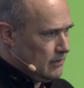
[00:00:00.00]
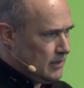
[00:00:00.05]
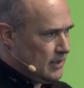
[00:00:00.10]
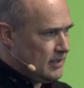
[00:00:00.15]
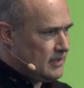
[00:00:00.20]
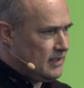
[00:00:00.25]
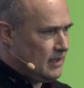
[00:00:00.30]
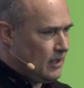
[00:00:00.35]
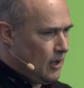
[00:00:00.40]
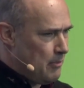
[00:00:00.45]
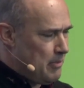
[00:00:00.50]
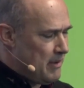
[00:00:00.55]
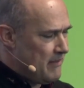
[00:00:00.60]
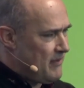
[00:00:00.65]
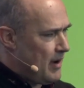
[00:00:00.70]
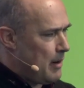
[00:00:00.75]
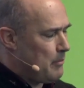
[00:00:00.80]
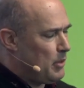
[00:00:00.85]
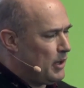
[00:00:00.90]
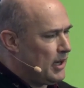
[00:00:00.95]
that's in IP
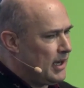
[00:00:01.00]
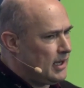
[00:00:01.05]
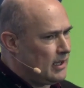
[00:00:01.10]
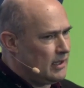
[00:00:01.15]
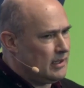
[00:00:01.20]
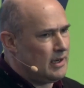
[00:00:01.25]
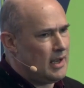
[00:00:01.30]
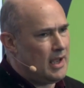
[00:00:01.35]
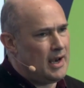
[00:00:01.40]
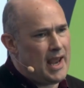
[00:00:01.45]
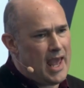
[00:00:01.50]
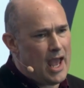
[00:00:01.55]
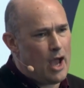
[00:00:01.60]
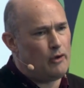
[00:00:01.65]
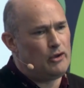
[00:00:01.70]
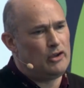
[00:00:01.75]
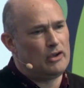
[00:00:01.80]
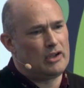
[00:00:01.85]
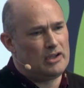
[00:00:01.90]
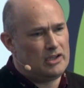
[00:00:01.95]
Fabric and
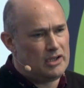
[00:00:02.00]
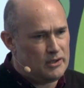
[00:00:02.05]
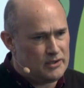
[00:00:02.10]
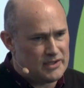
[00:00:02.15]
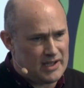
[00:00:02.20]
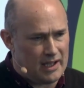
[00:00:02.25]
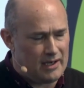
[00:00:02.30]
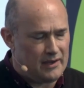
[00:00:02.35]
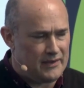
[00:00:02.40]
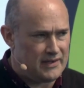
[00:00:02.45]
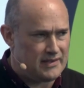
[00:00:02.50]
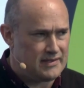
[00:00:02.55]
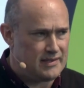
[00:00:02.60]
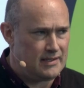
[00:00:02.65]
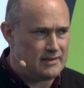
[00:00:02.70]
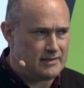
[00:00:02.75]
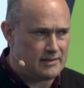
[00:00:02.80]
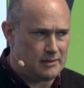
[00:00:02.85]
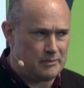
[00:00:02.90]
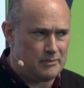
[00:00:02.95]
how you can use that in other
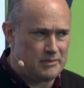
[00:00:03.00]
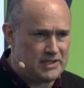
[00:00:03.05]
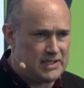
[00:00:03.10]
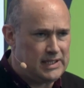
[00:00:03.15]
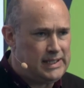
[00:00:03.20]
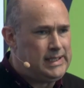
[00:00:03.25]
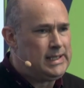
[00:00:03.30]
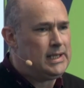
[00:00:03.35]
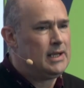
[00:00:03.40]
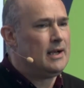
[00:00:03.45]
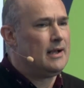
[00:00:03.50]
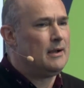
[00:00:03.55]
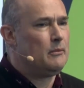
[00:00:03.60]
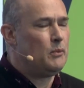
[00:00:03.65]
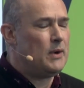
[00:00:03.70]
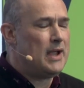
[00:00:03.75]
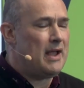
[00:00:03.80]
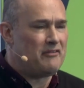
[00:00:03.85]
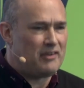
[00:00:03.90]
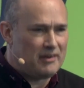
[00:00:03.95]
systems.
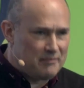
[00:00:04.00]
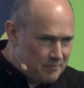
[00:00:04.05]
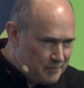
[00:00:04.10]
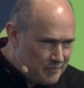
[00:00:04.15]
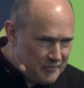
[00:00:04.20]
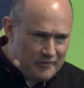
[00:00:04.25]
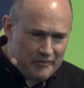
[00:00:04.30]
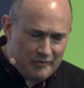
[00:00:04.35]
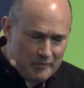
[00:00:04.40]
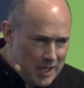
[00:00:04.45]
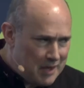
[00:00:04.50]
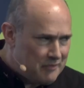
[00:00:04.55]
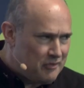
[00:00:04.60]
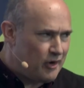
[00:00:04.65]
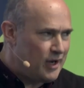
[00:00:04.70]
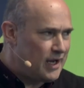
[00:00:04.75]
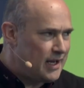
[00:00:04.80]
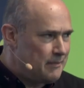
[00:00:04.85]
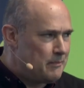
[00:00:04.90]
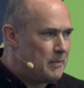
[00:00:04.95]
We have a
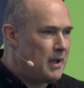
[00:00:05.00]
very